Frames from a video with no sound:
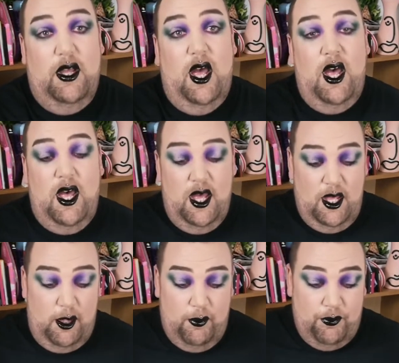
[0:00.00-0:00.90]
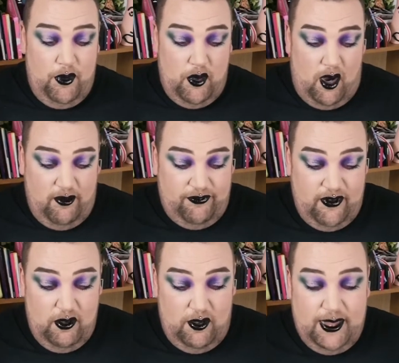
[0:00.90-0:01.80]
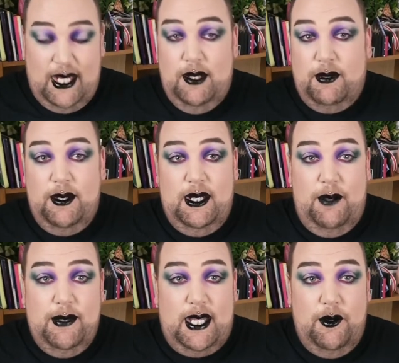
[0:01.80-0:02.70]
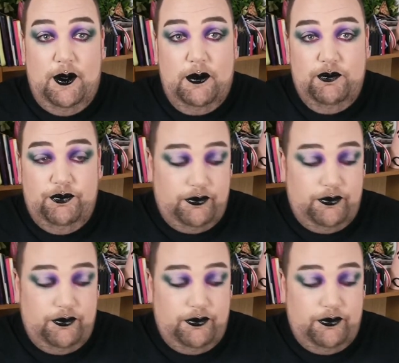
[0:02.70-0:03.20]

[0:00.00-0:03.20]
But I feel like that lip kit let me down.